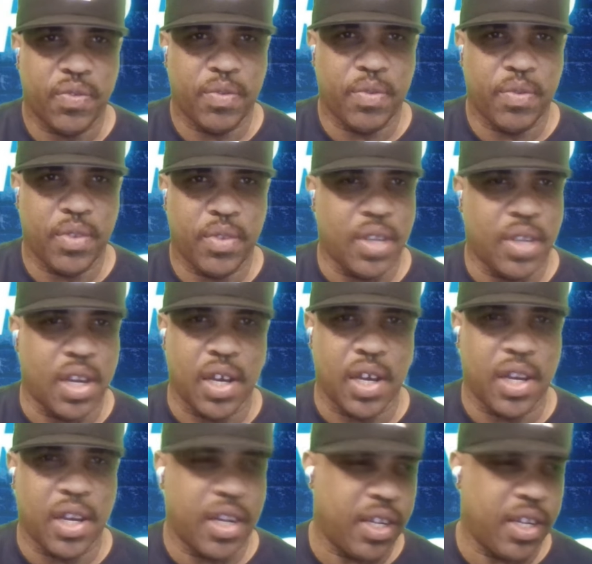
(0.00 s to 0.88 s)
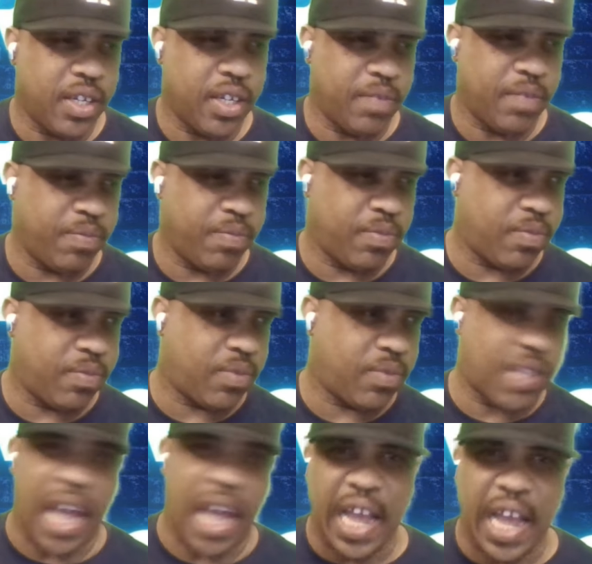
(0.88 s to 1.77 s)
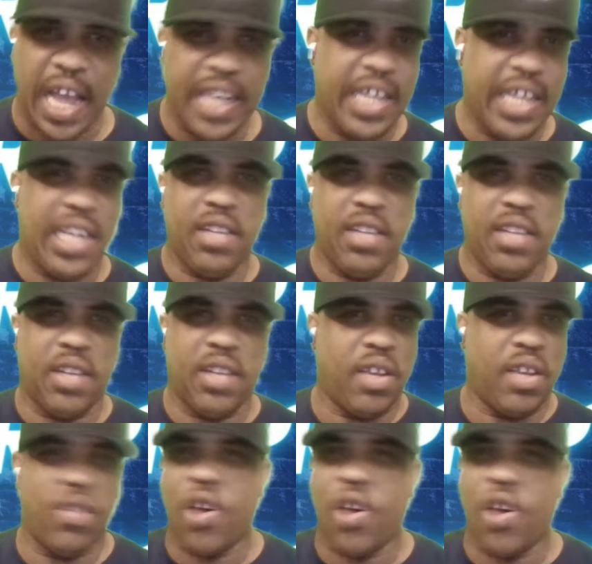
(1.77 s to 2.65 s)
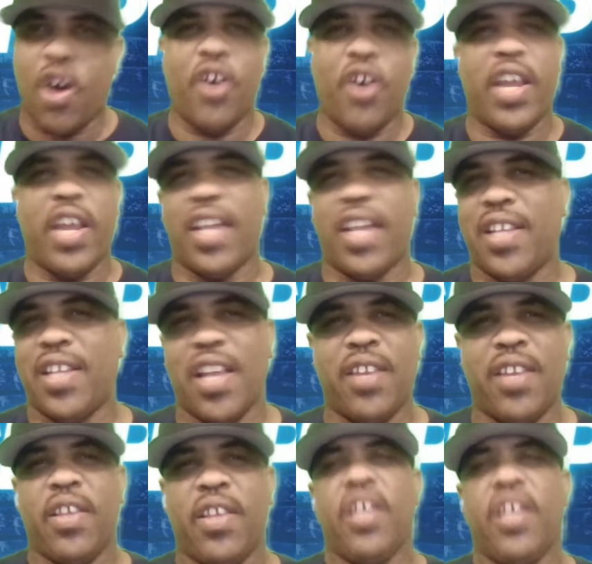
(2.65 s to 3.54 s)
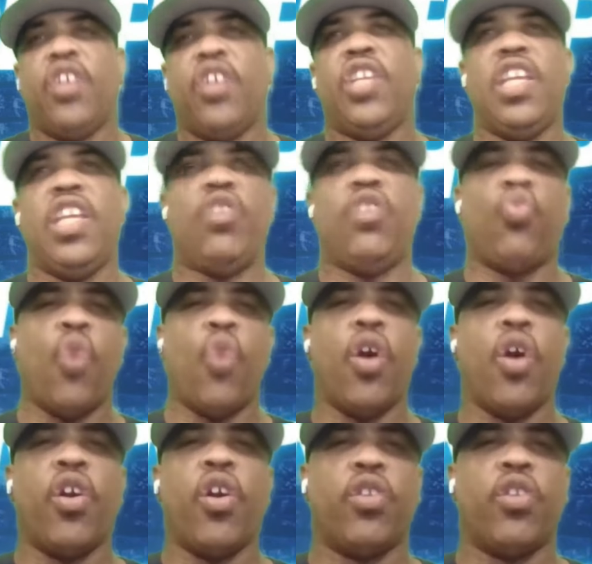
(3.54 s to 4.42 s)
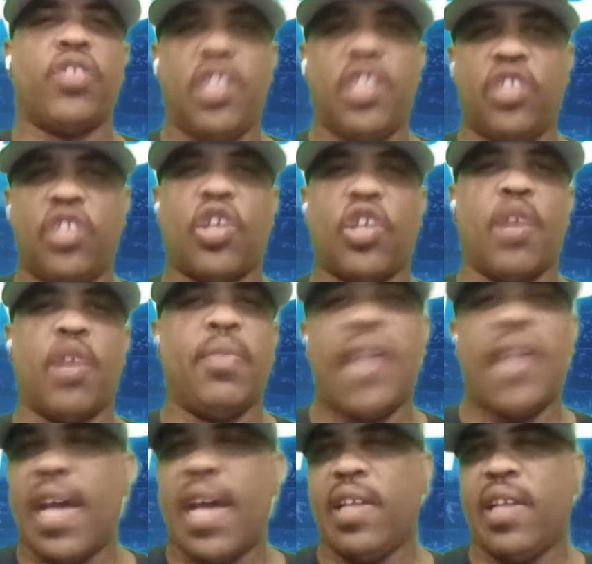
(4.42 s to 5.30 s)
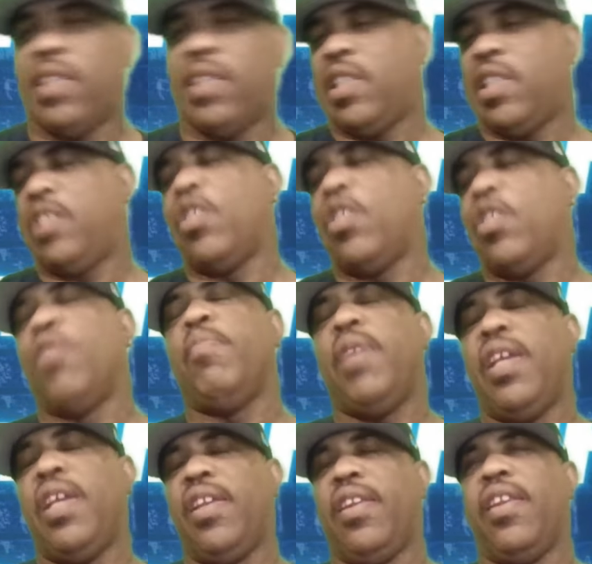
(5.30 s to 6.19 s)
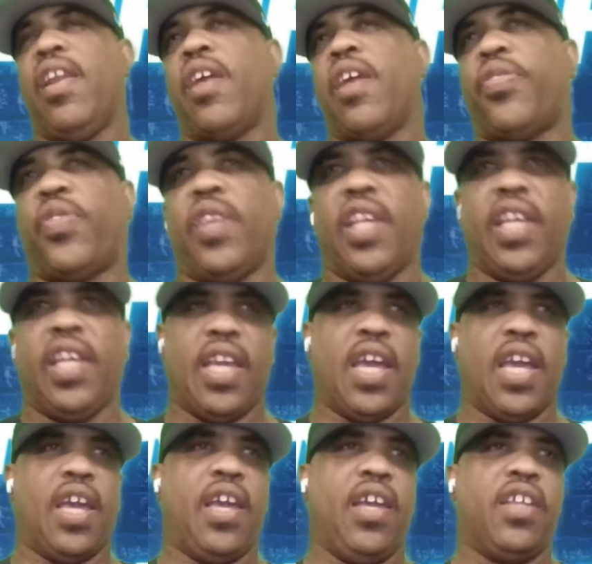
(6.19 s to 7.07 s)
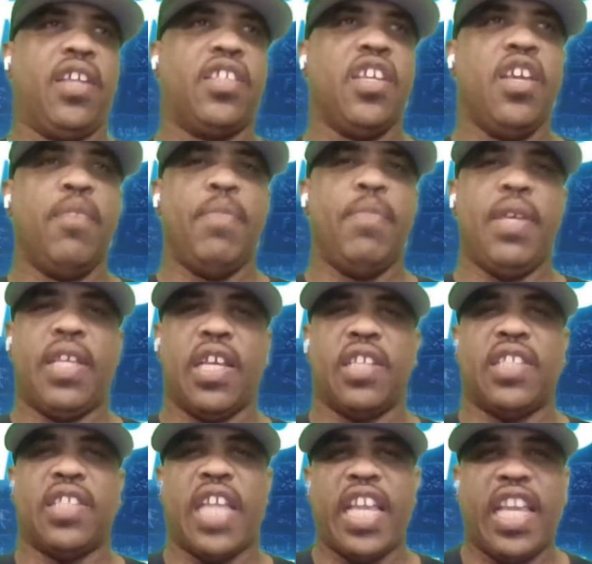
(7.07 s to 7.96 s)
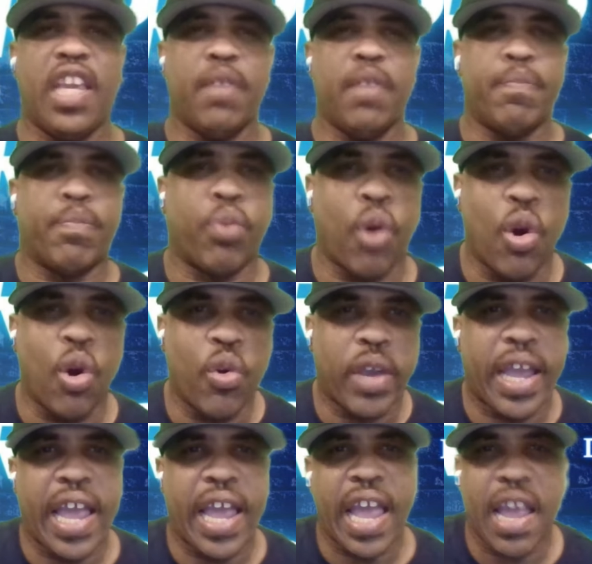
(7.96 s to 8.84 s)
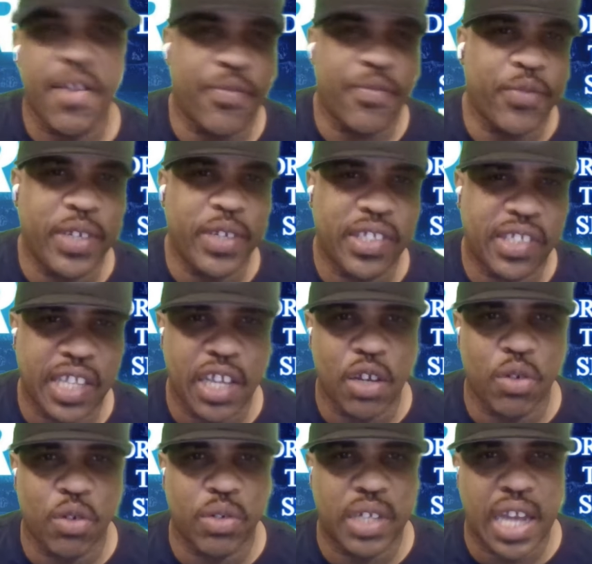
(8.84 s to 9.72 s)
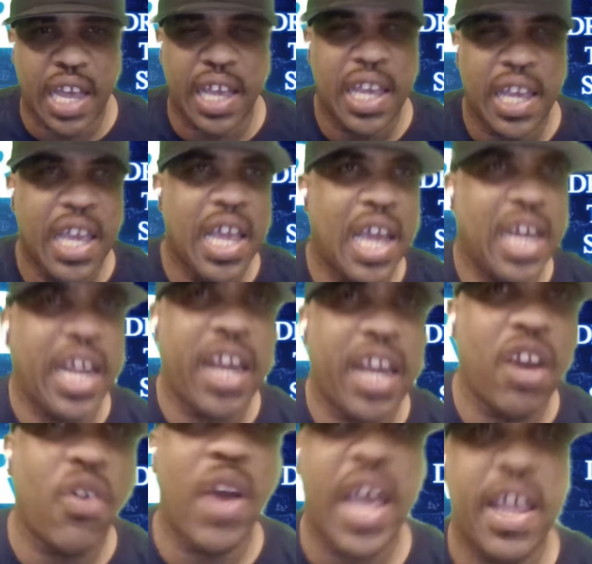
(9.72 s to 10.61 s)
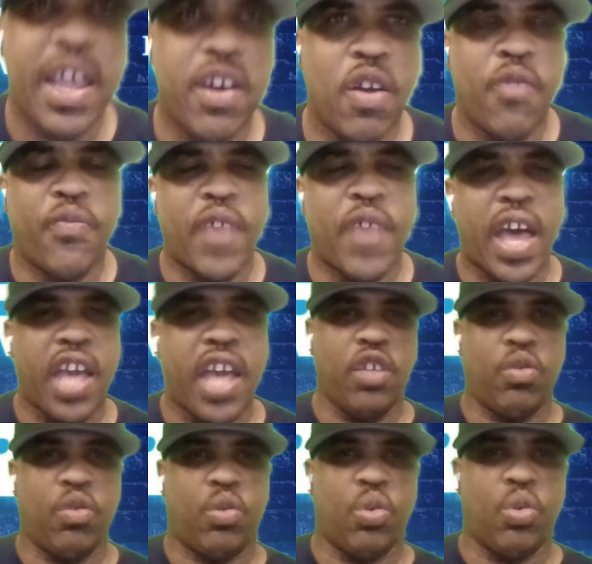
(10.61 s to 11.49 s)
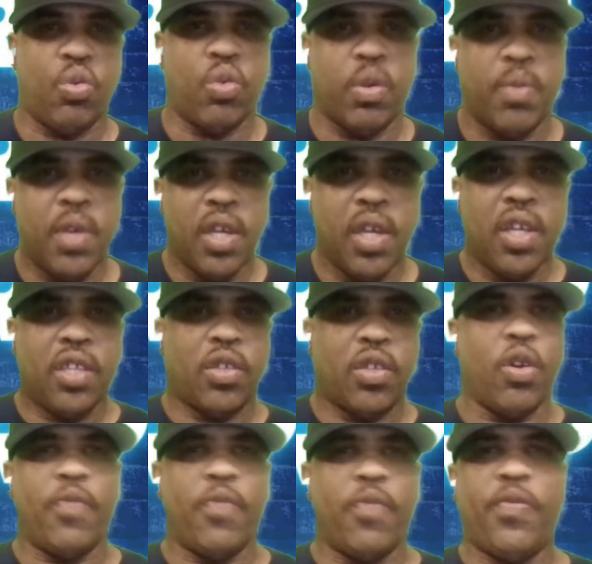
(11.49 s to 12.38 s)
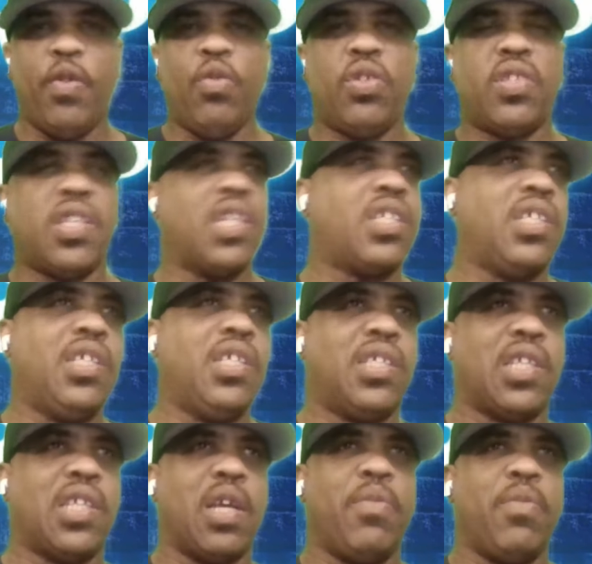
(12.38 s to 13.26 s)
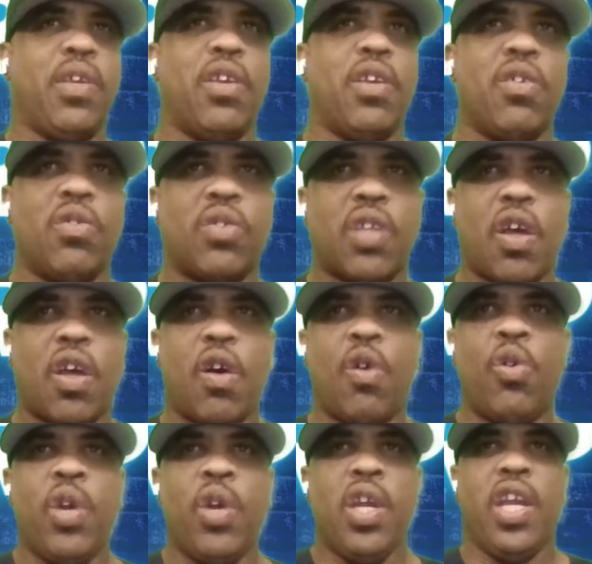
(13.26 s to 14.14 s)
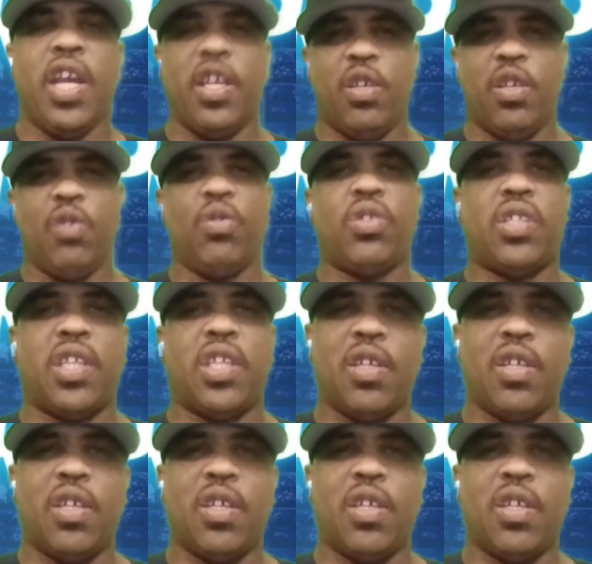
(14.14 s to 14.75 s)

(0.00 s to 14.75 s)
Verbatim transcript: Uh, tiny, little, all that. That these words, these terminologies don't mean nothing in gang because they get broke every single day and they don't have no value to them so if you 60 something years old and you still